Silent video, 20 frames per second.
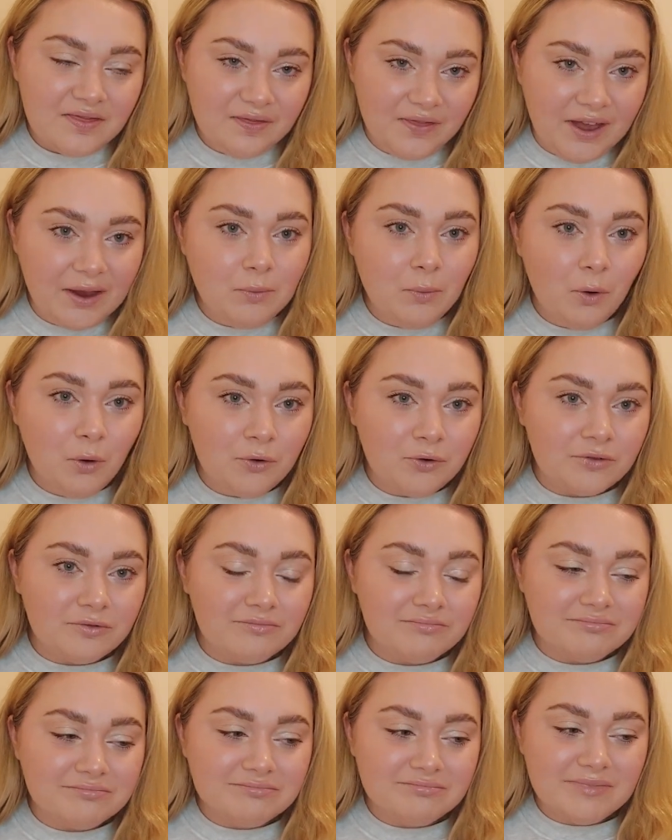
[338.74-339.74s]
they want
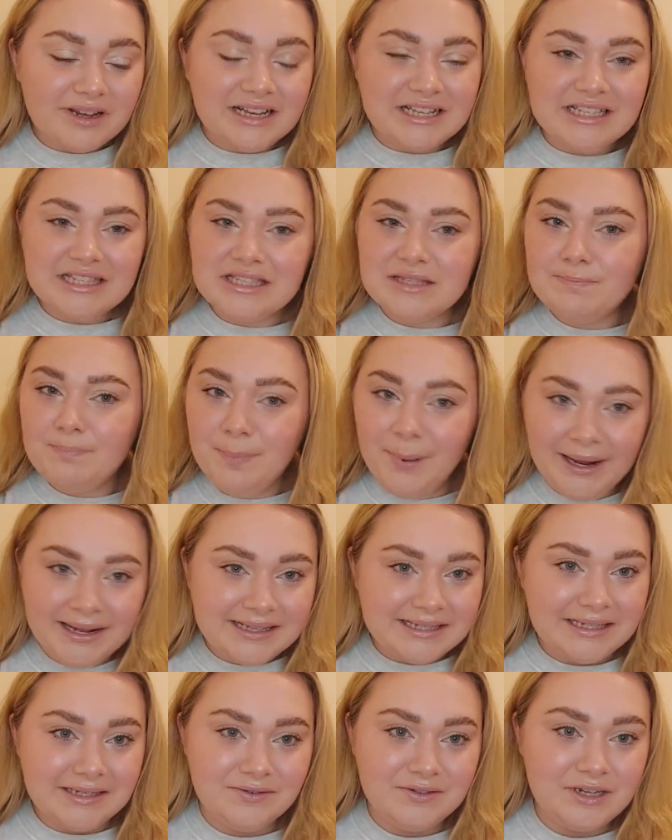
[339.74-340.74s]

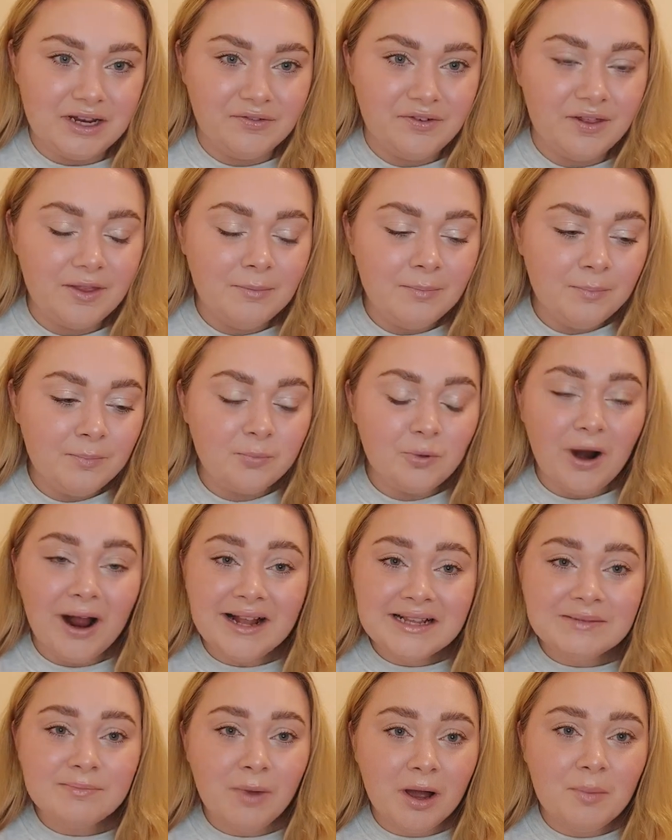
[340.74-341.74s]
expensive stuff. Like, the
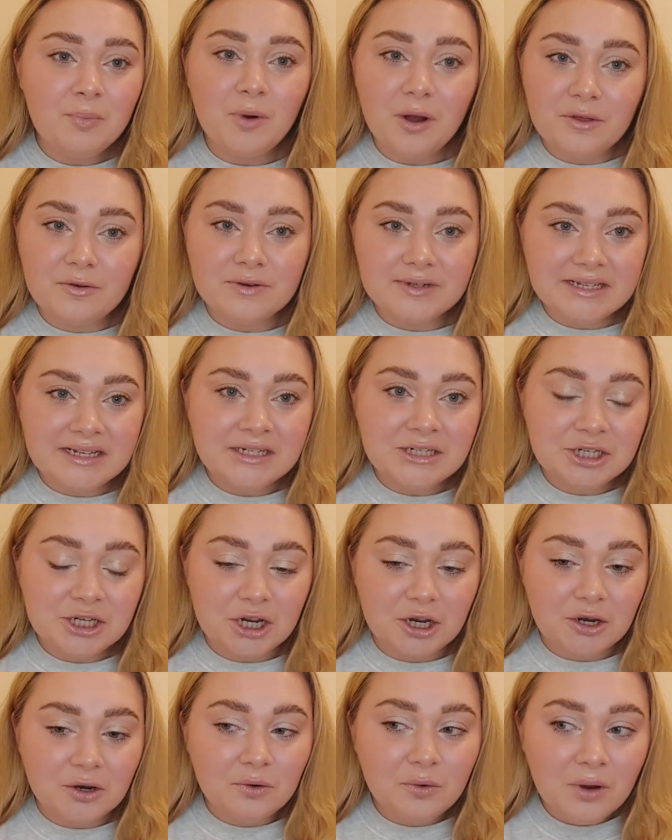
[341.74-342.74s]
brands my brother is
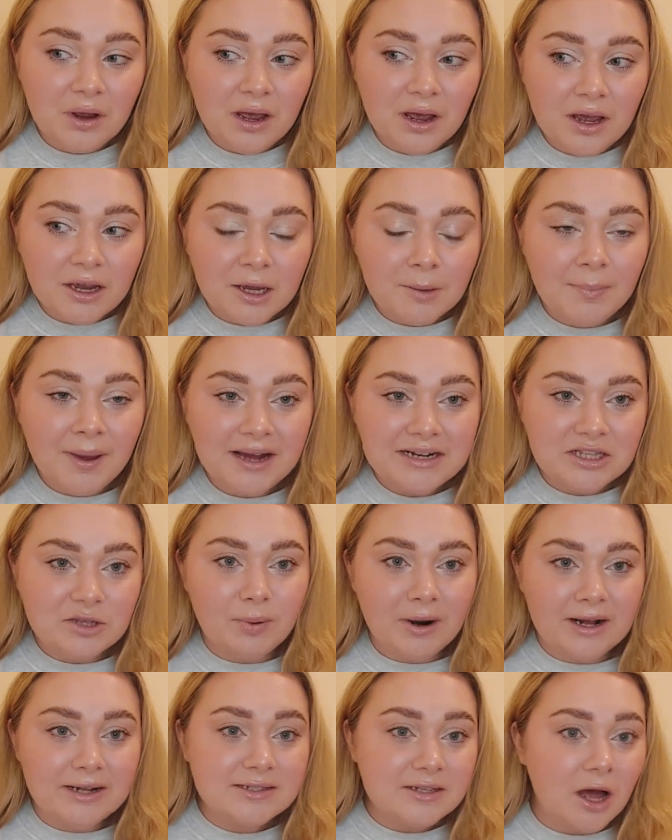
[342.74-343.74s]
into compared to the
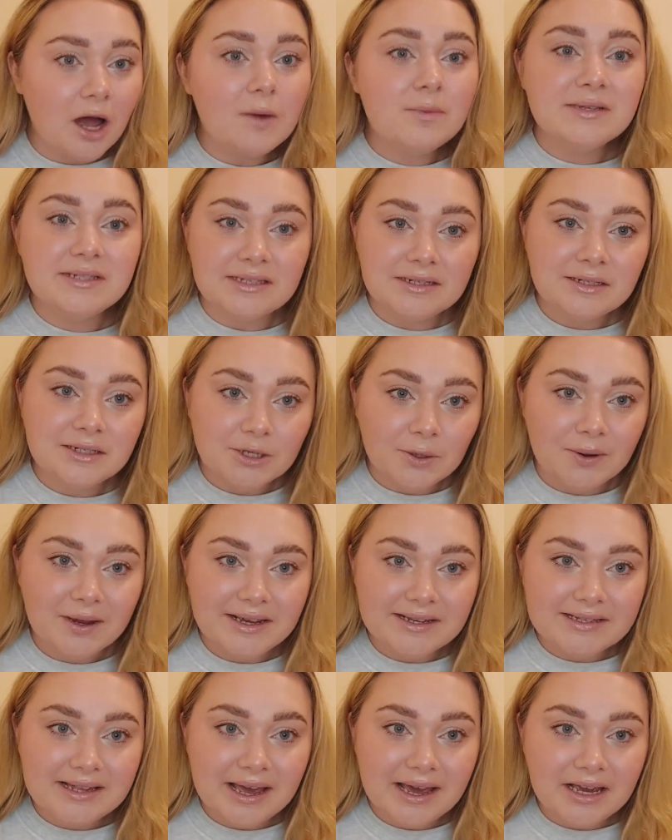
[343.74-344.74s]
brands I was into at
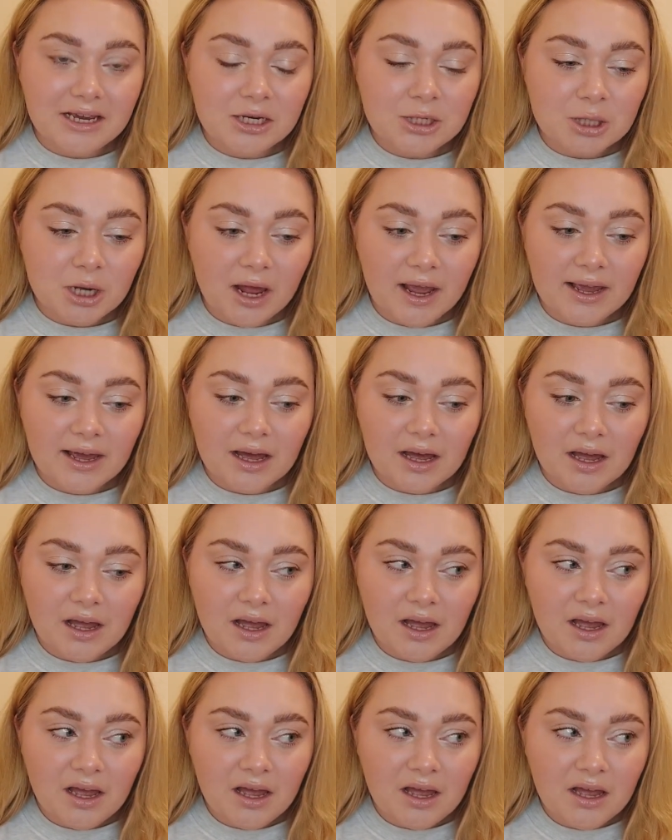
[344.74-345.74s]
his age, like,
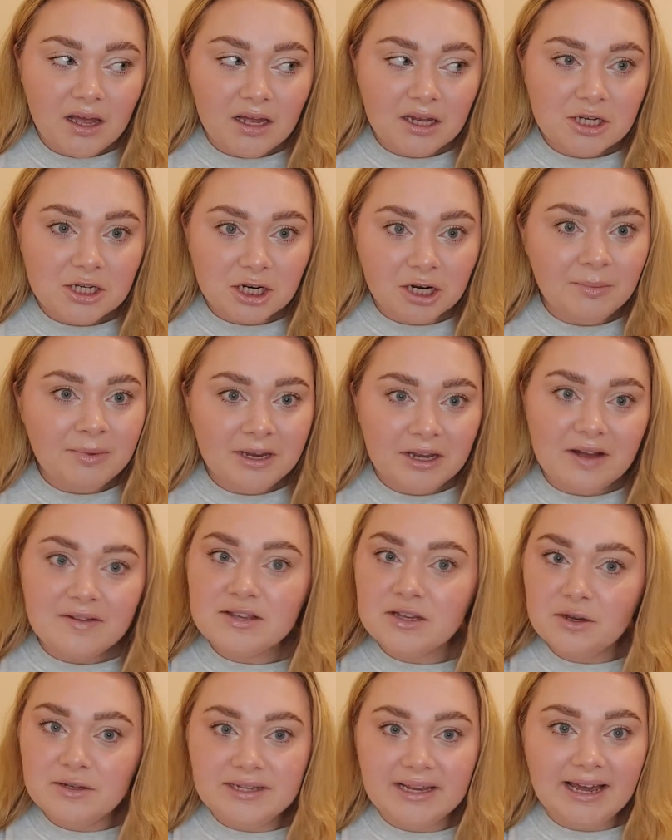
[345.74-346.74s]
do you know what I mean? You
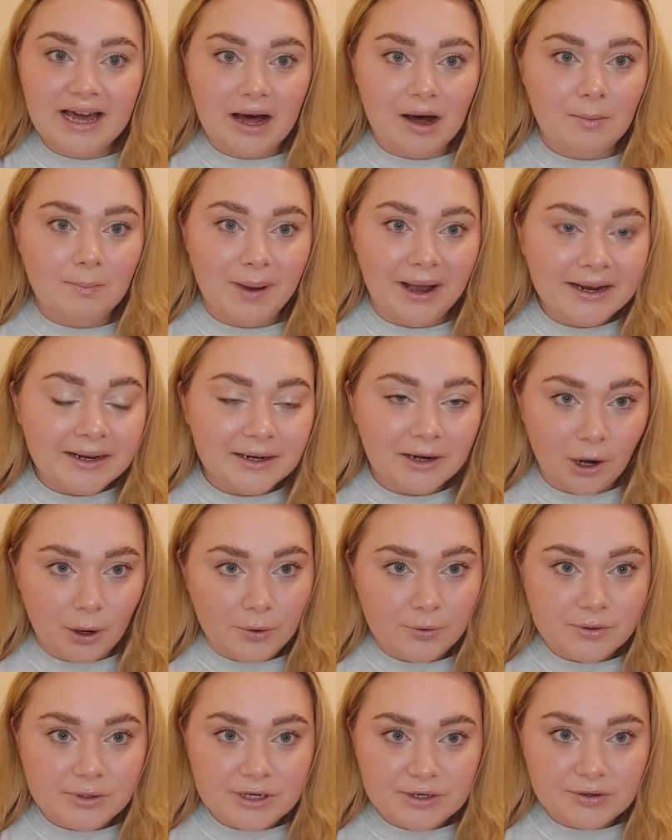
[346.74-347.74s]
have to go take out a bank
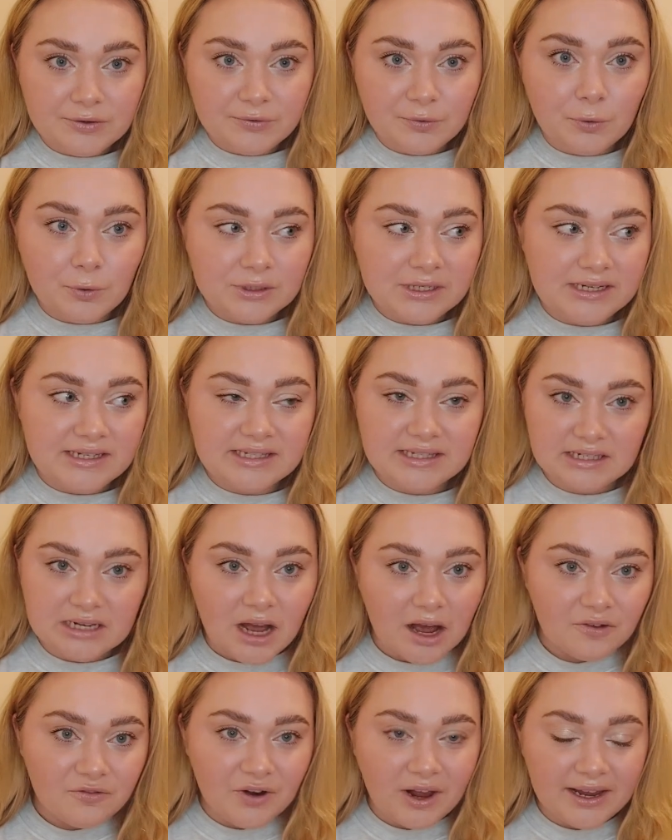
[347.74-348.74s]
loan to afford his
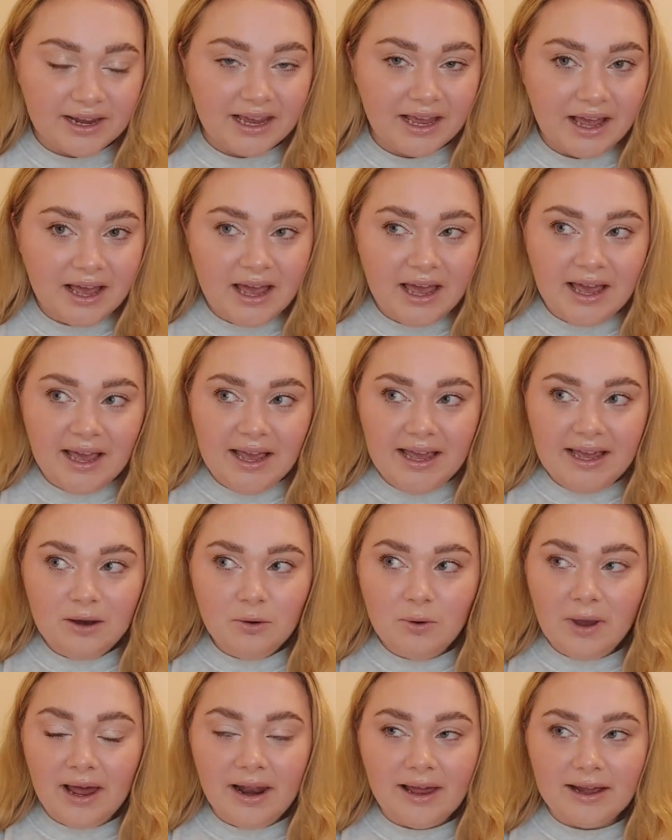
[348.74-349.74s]
stuff. Like, he'll
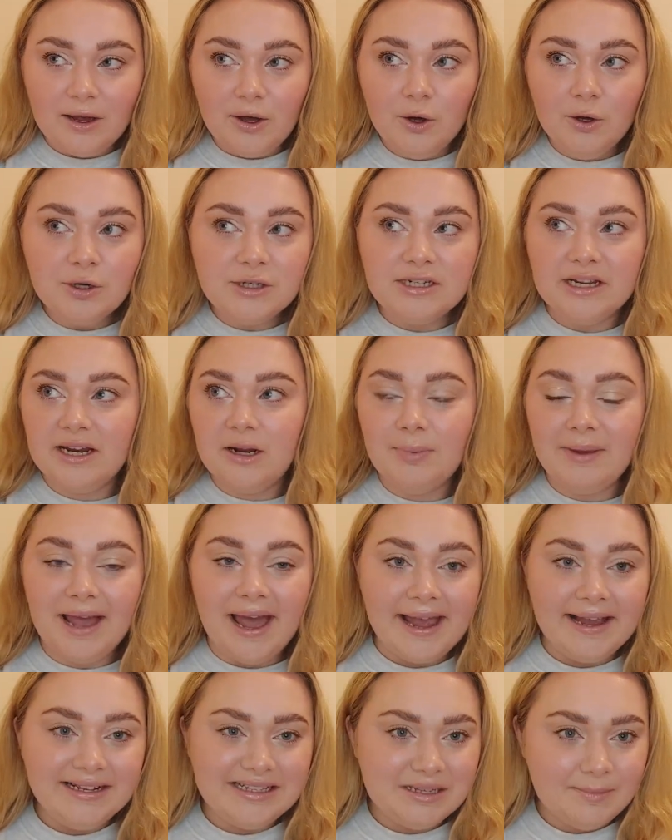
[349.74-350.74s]
get like a hoodie and it'd
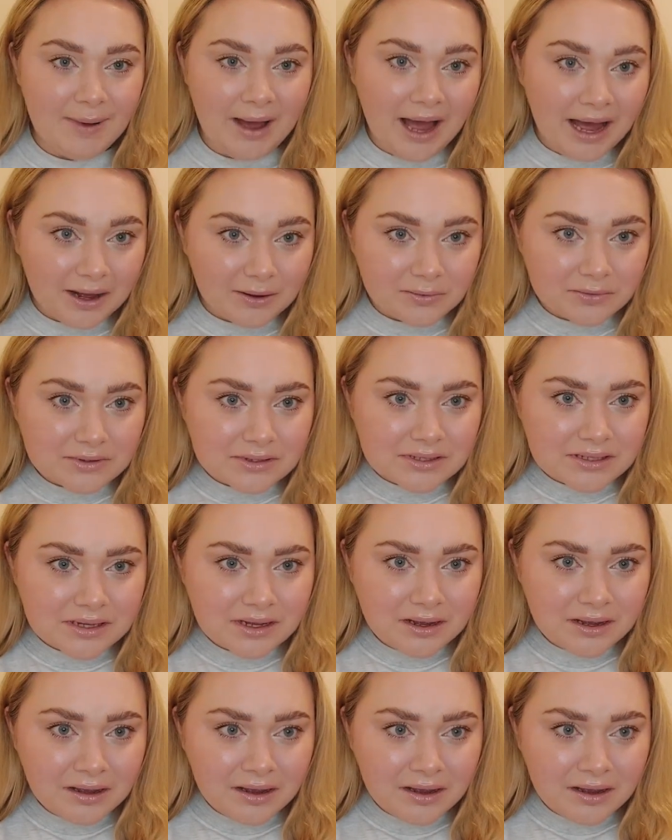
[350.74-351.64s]
be £80.